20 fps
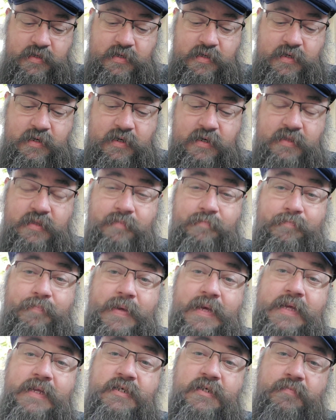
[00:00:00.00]
The
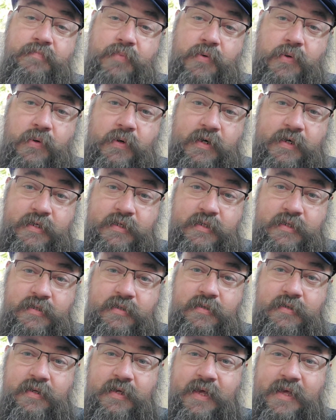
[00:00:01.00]
Beach Boys,
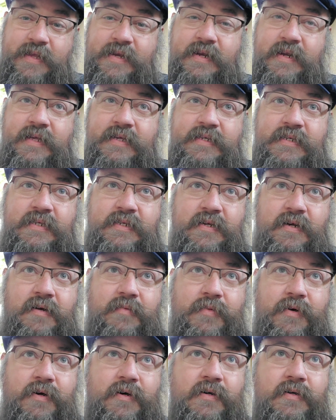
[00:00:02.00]
Endless
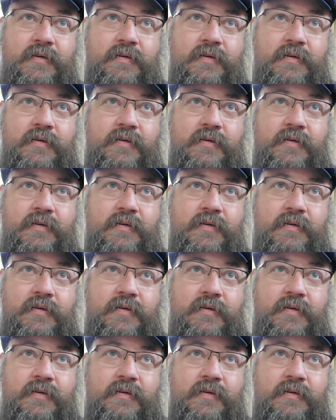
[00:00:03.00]
Summer.